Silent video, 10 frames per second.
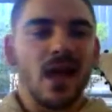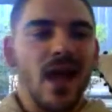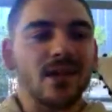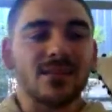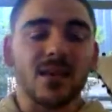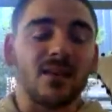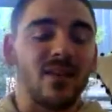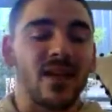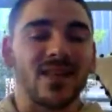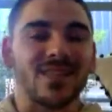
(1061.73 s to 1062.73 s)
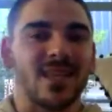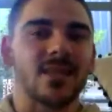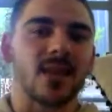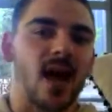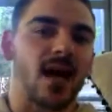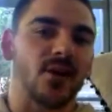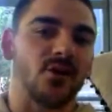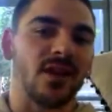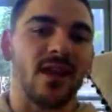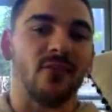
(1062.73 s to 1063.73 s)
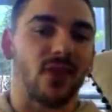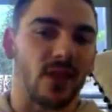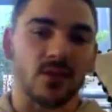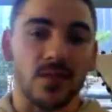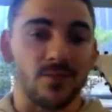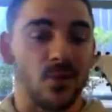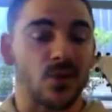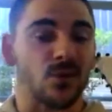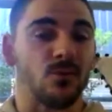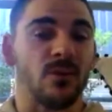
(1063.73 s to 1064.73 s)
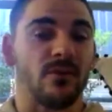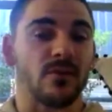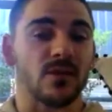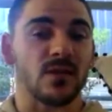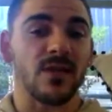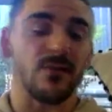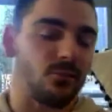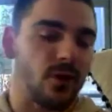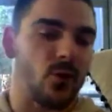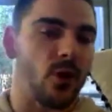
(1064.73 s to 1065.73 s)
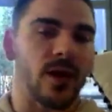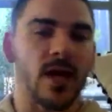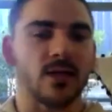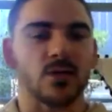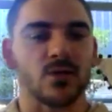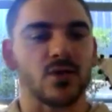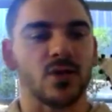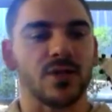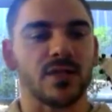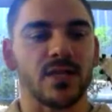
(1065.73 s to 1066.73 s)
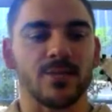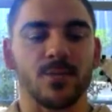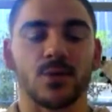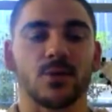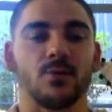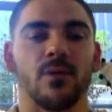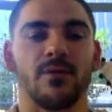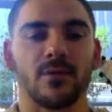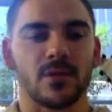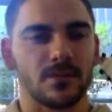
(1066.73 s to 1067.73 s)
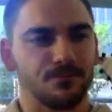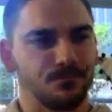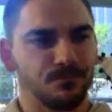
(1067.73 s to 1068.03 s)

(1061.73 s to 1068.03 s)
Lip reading: Outside of that, I tend to argue that everything else is personal preference. Even pre-workout to a certain extent is personal preference.